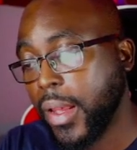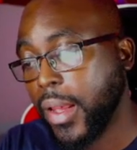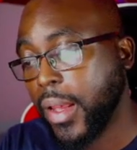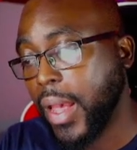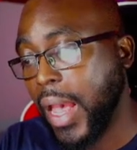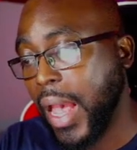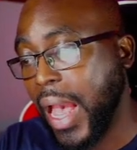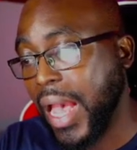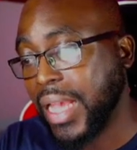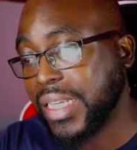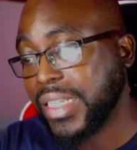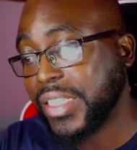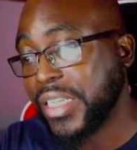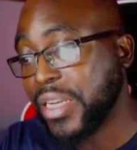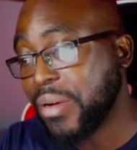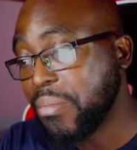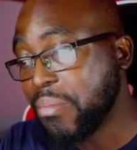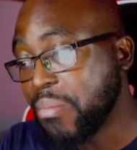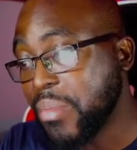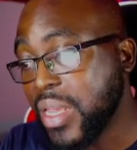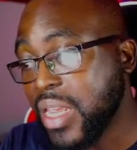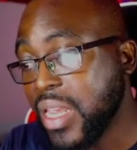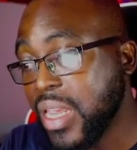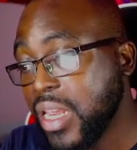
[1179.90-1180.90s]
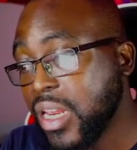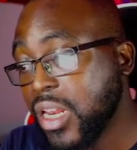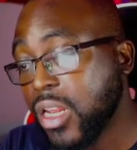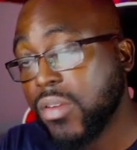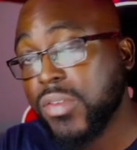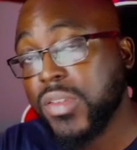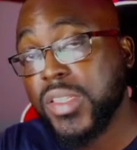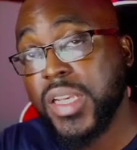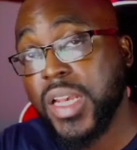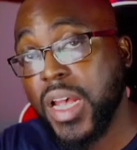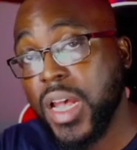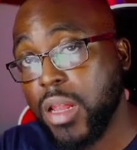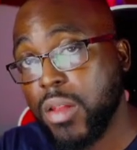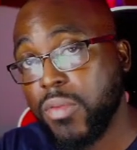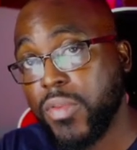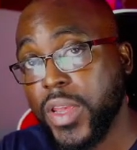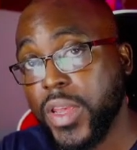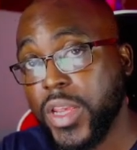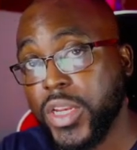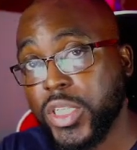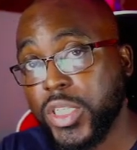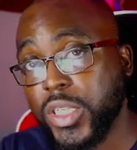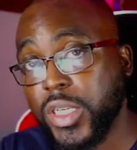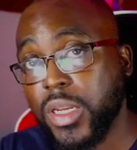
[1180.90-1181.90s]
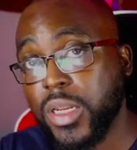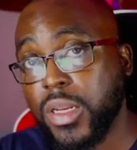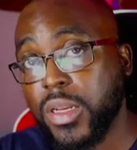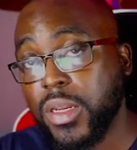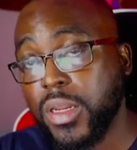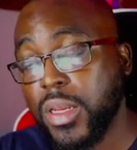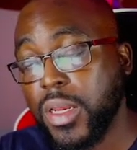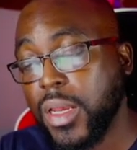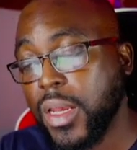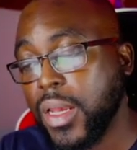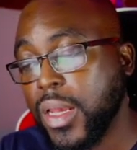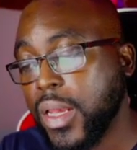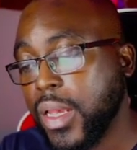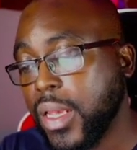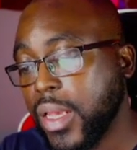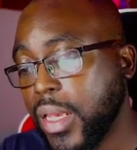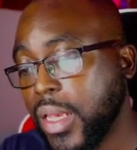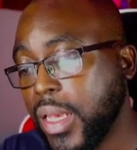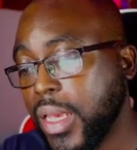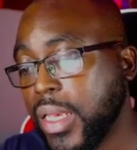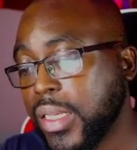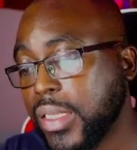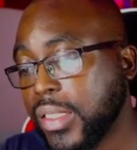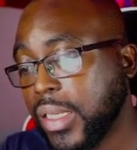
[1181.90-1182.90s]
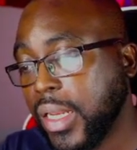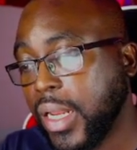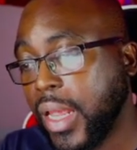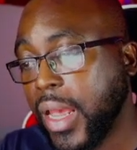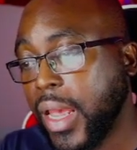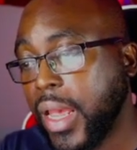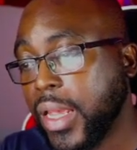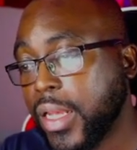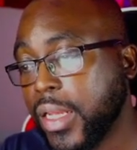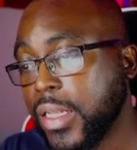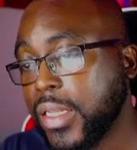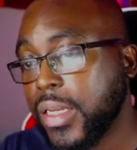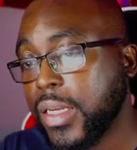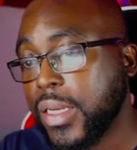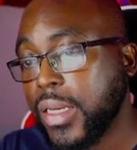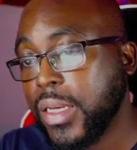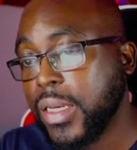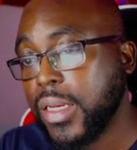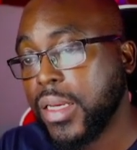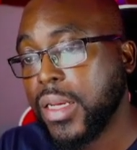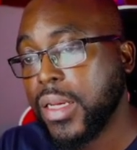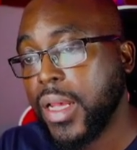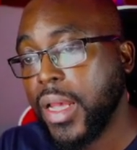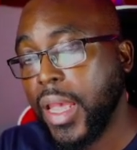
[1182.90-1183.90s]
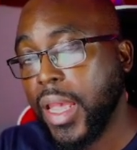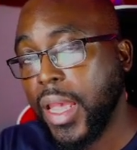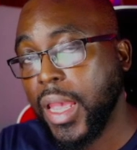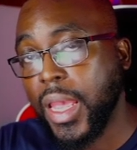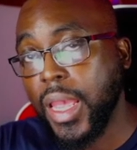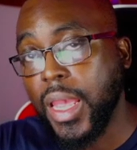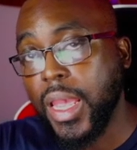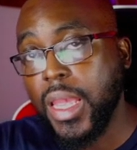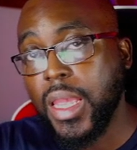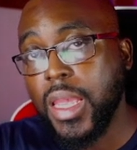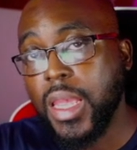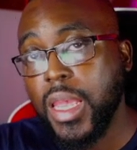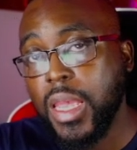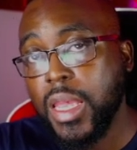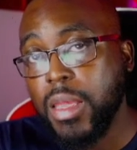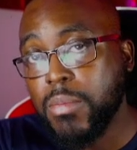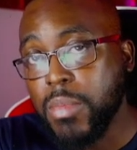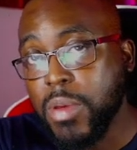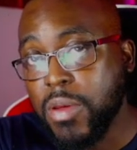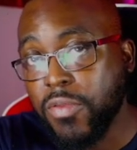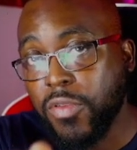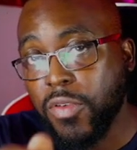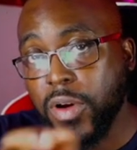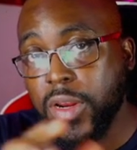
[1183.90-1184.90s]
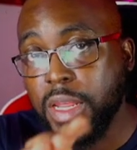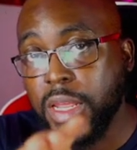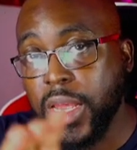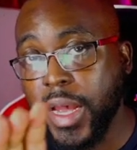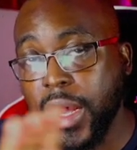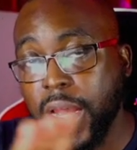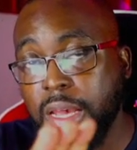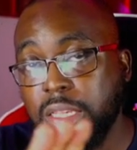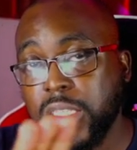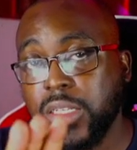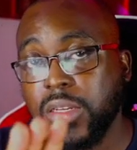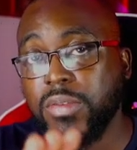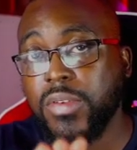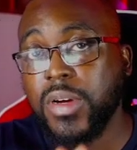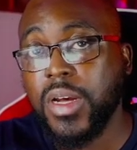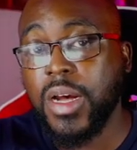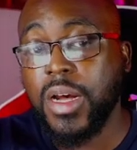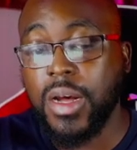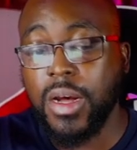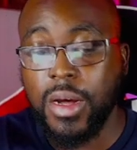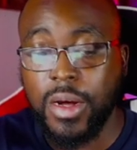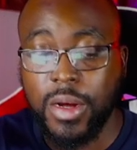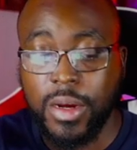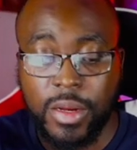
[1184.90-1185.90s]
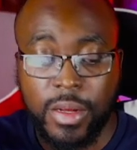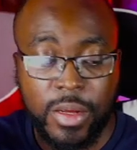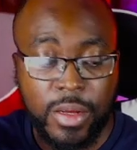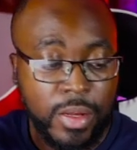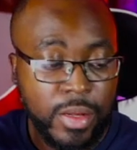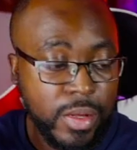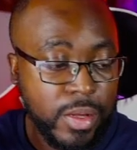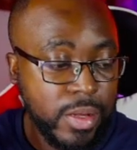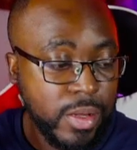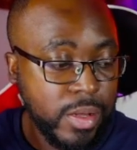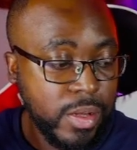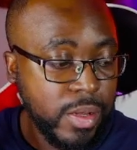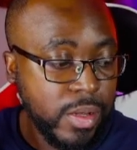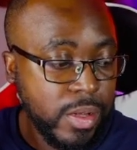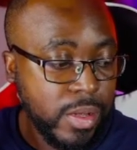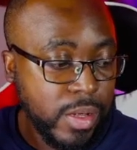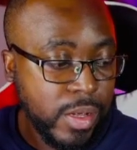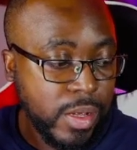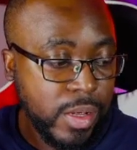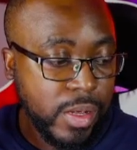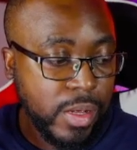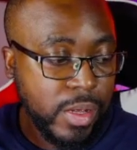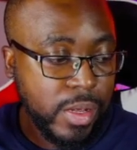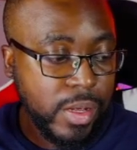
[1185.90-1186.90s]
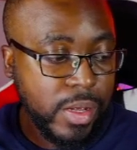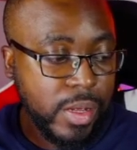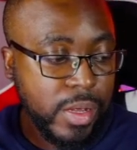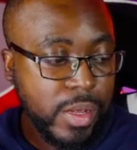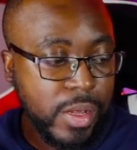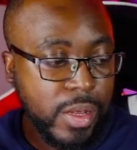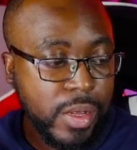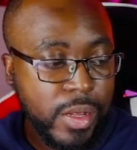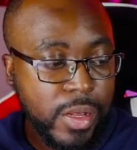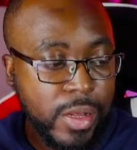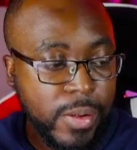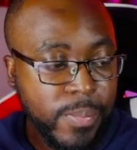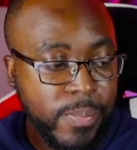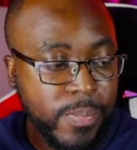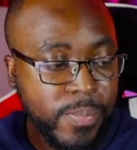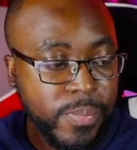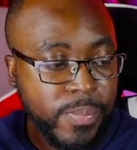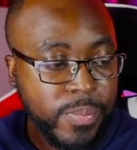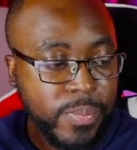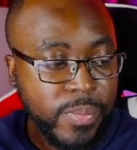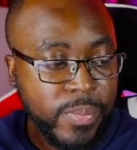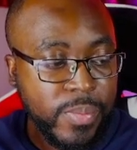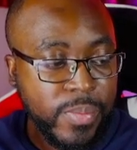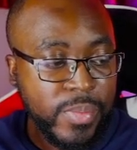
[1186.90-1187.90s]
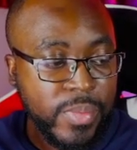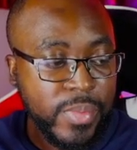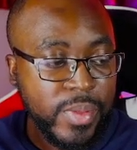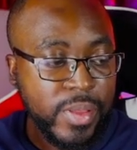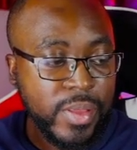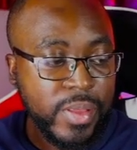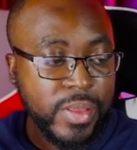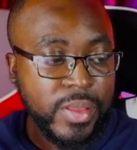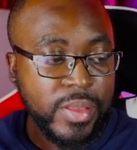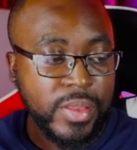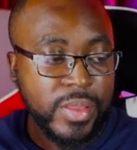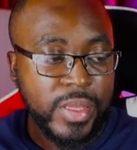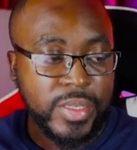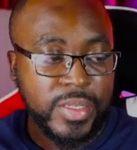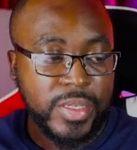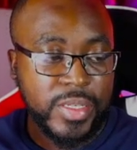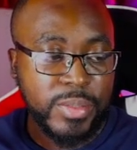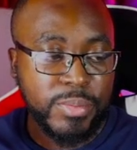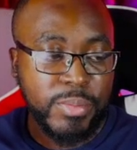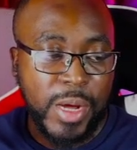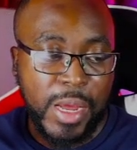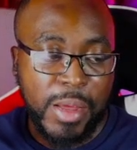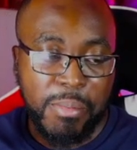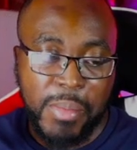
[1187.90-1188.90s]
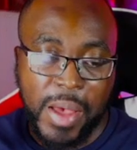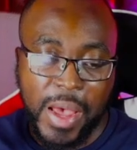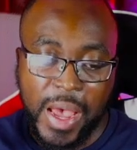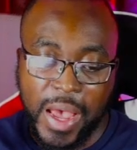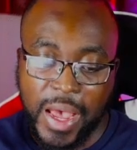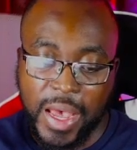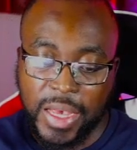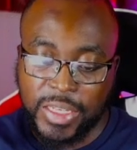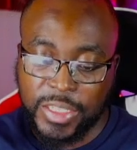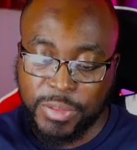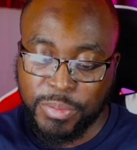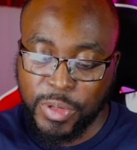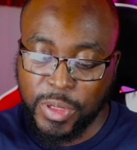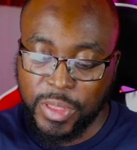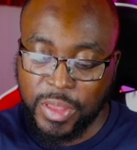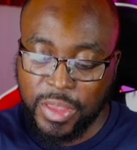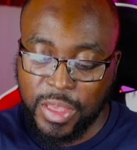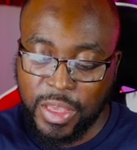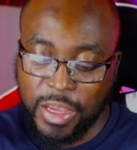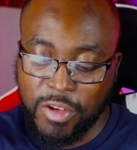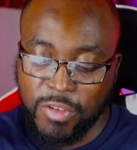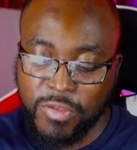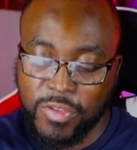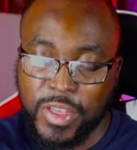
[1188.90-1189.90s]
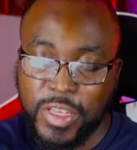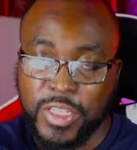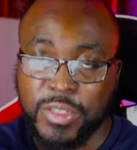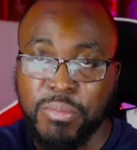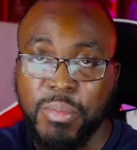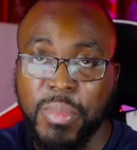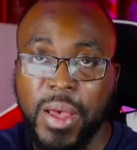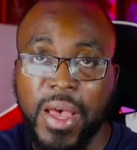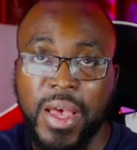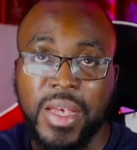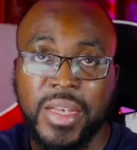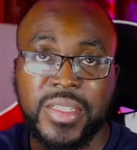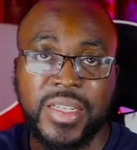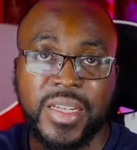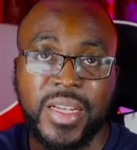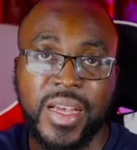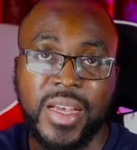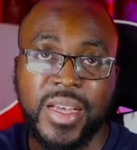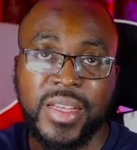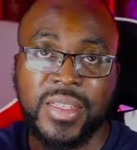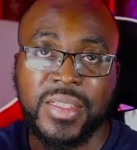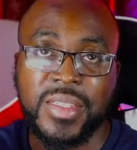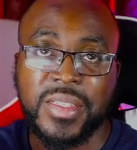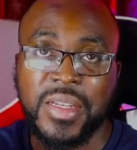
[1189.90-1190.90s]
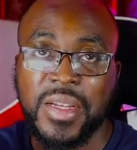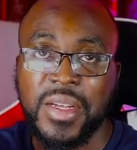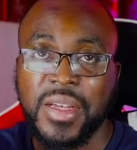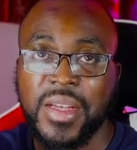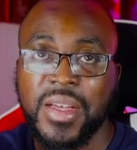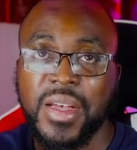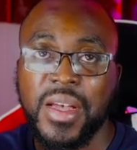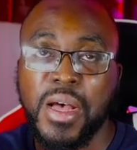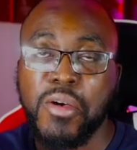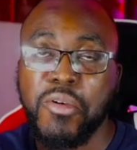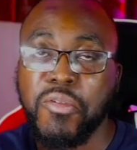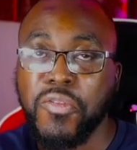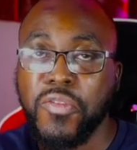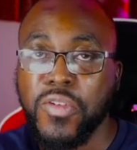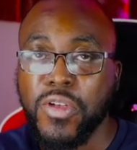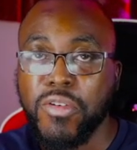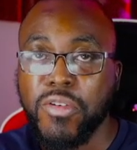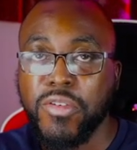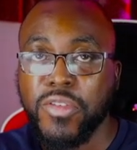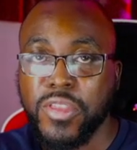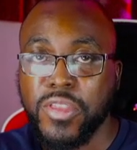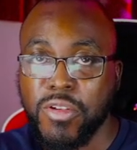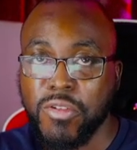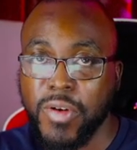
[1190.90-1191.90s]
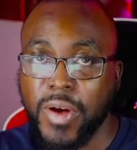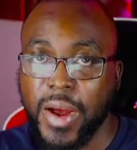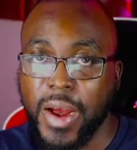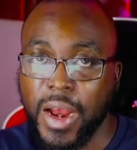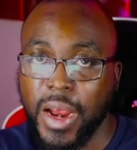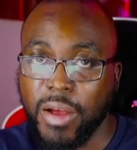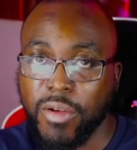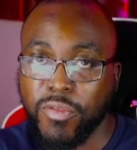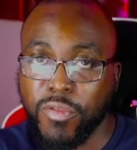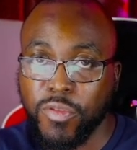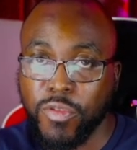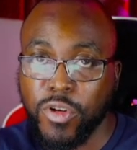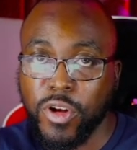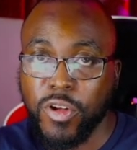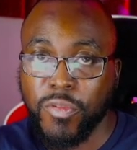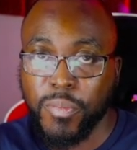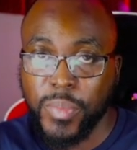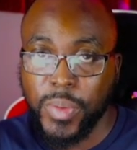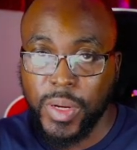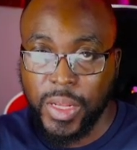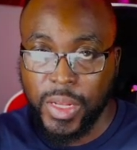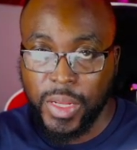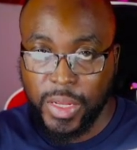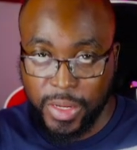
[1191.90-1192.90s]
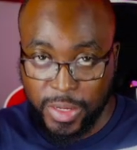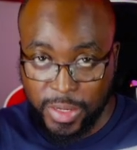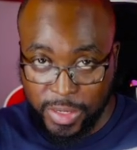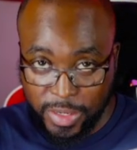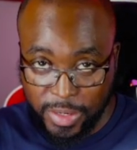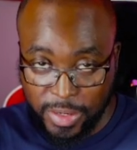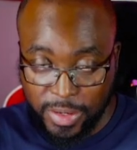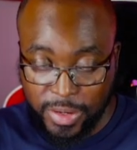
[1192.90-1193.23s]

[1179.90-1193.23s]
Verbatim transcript: as a mean of salvation, it's like hanging before the eyes of God. Uh, uh, uh, uh, this is my mask, but think of this mask as a filthy rag full of blood.